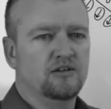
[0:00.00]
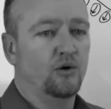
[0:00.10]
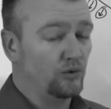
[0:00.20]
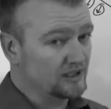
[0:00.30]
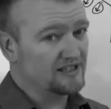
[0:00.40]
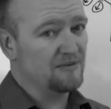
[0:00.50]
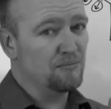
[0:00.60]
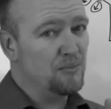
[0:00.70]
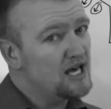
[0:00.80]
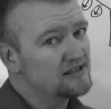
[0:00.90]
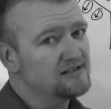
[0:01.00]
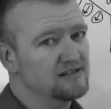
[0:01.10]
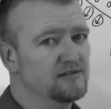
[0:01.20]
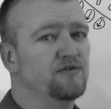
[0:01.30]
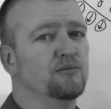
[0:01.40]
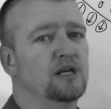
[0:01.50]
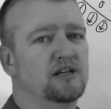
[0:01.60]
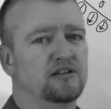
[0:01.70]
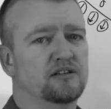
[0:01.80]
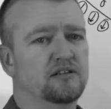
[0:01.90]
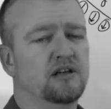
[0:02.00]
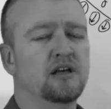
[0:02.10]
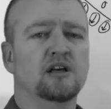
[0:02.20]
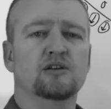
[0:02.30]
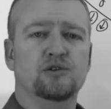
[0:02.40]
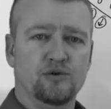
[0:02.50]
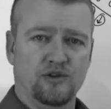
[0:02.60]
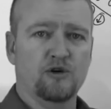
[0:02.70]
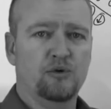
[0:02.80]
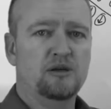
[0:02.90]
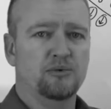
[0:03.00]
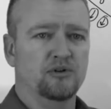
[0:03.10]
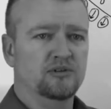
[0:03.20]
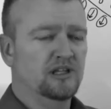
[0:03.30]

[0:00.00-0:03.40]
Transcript: only the best information to their people.